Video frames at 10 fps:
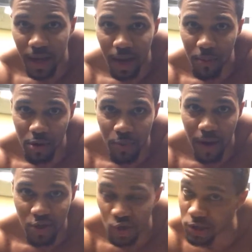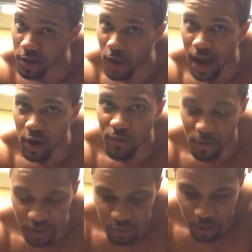Again, I'm going to probably shoot another angle
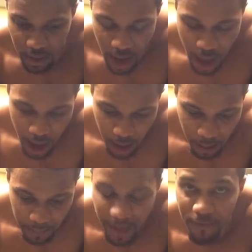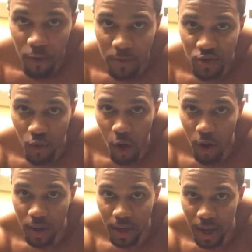for this one. That form is
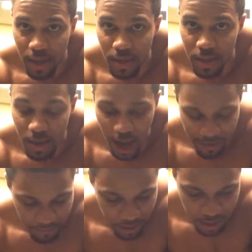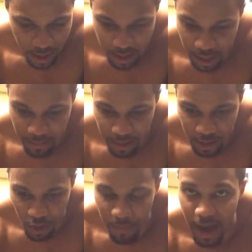wrong, and I feel like, again, my
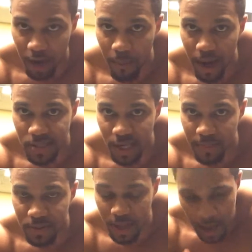lower back and biceps.